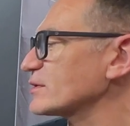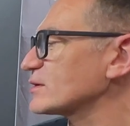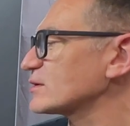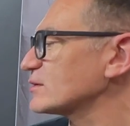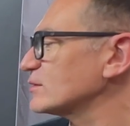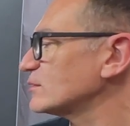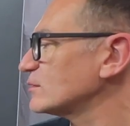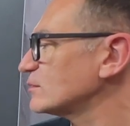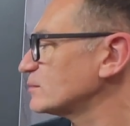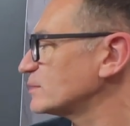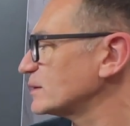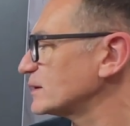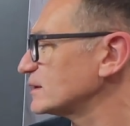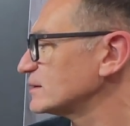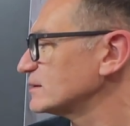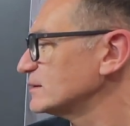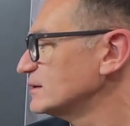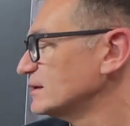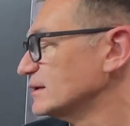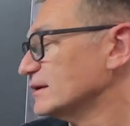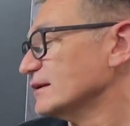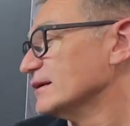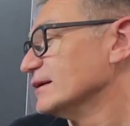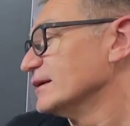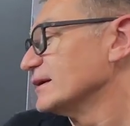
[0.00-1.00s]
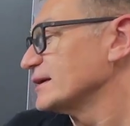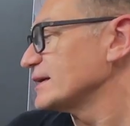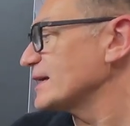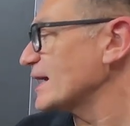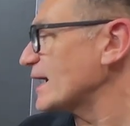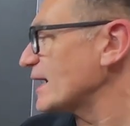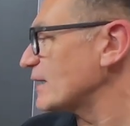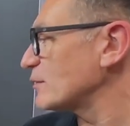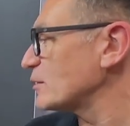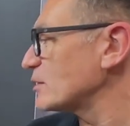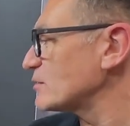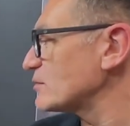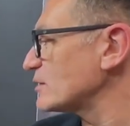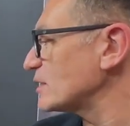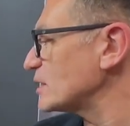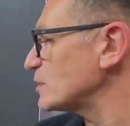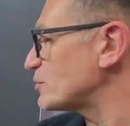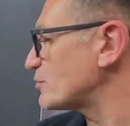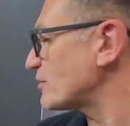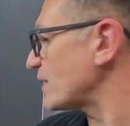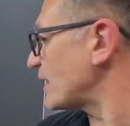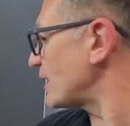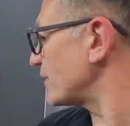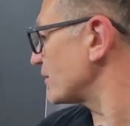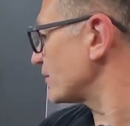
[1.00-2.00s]
cool. But yeah, we're really
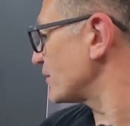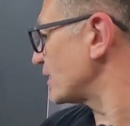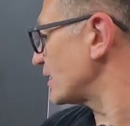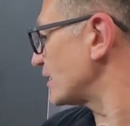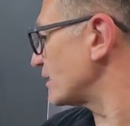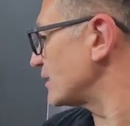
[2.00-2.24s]
proud of it.